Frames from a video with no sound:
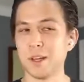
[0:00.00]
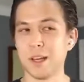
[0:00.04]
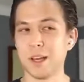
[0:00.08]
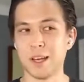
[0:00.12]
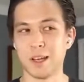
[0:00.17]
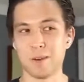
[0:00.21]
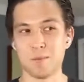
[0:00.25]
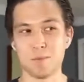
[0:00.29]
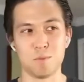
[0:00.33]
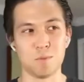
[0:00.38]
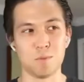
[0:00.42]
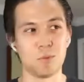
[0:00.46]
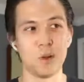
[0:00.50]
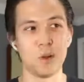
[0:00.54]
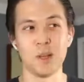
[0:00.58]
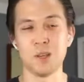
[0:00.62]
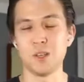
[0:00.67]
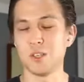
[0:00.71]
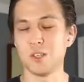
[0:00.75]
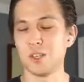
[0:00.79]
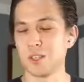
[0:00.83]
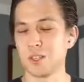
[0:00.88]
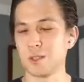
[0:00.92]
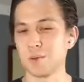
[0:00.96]
and we
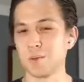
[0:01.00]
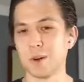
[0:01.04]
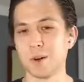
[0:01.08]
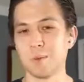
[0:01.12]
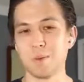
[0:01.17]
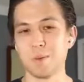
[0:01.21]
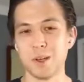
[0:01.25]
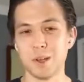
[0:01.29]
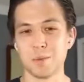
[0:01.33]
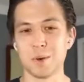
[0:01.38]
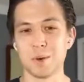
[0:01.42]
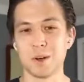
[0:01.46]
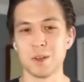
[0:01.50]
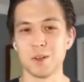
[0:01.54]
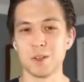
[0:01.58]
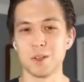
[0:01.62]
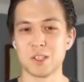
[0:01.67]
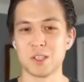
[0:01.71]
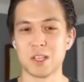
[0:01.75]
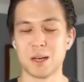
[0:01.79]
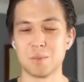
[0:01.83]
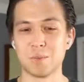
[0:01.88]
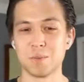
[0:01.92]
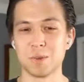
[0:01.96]
just want to be in one of those
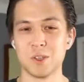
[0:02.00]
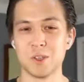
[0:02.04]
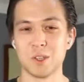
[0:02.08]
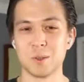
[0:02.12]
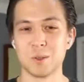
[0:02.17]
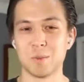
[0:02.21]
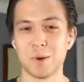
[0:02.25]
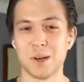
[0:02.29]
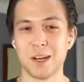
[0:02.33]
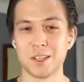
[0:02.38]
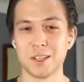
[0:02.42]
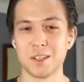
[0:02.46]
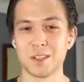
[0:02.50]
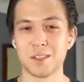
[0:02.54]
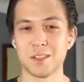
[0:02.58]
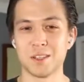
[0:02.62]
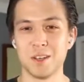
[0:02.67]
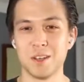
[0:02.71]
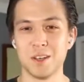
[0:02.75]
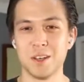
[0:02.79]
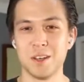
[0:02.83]
top 3 spots.